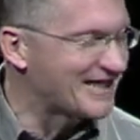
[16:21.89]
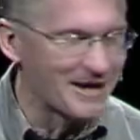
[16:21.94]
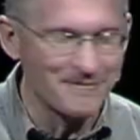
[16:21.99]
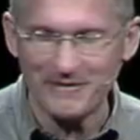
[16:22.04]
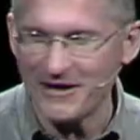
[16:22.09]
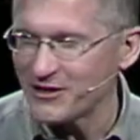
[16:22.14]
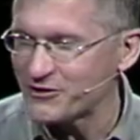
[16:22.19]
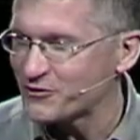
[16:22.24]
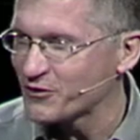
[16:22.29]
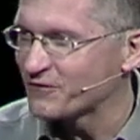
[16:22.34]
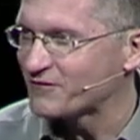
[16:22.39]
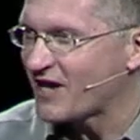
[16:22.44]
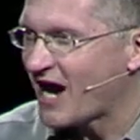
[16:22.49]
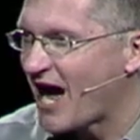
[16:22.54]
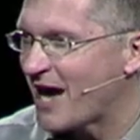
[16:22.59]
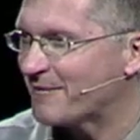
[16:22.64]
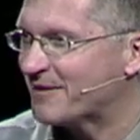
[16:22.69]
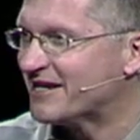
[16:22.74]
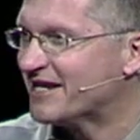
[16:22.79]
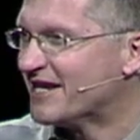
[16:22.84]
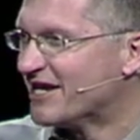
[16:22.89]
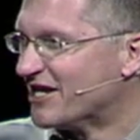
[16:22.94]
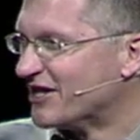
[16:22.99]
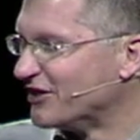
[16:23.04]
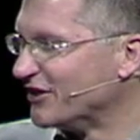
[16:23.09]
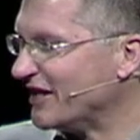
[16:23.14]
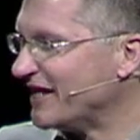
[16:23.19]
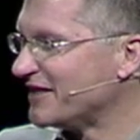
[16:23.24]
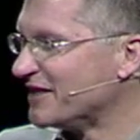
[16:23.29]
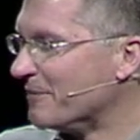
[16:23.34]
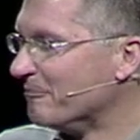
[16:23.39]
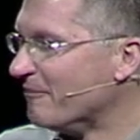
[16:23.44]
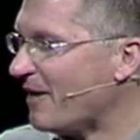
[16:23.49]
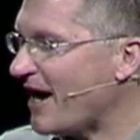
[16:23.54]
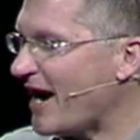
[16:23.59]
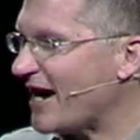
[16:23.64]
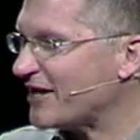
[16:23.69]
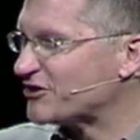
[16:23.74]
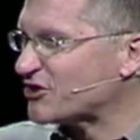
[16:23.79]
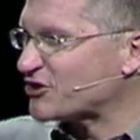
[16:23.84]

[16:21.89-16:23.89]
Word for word: That picture of Tommy in the mud,